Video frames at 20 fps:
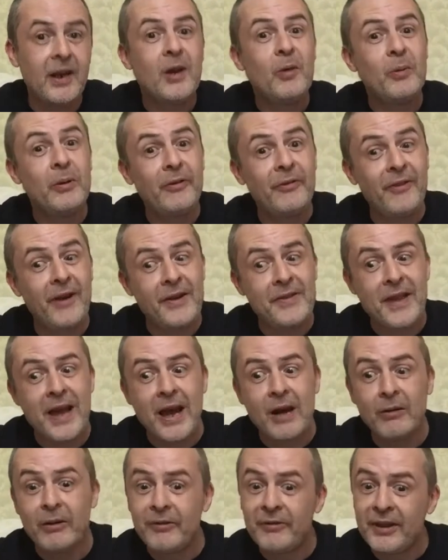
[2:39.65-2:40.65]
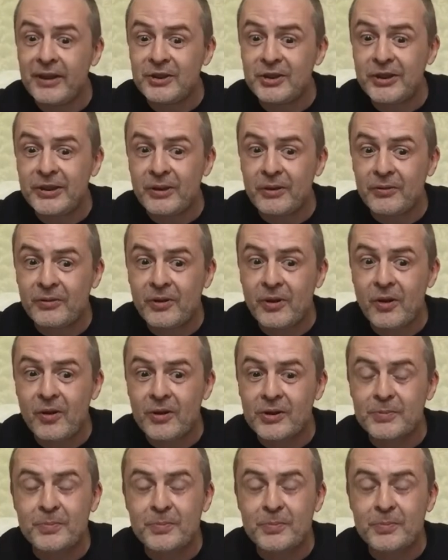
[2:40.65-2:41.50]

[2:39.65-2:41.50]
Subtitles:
We'll find that out eventually, of course.